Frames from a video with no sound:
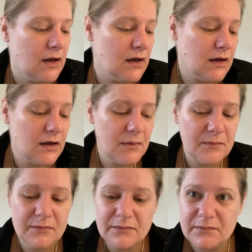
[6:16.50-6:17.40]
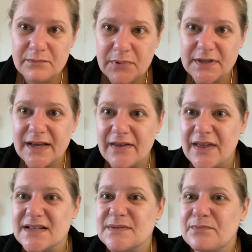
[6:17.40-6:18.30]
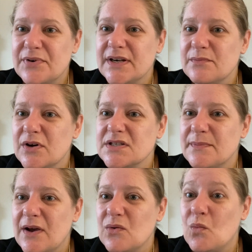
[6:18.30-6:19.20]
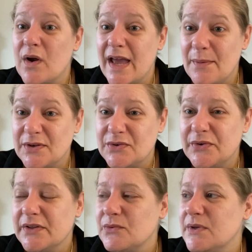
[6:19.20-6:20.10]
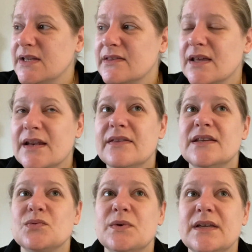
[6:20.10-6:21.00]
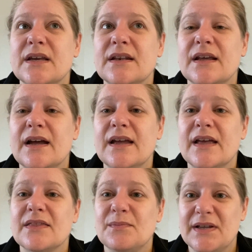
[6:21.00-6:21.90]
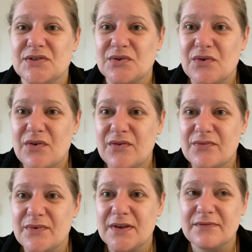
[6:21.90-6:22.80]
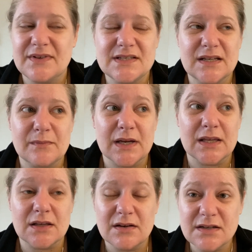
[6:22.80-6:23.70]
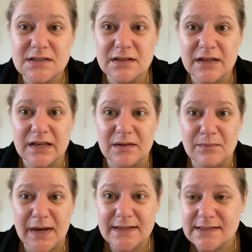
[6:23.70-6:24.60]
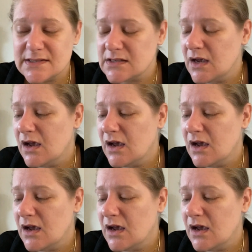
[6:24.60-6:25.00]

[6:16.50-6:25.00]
But yeah, that's pretty much about what happened during the week. Then this weekend, I had the pleasure of visiting my cousin in Mainz.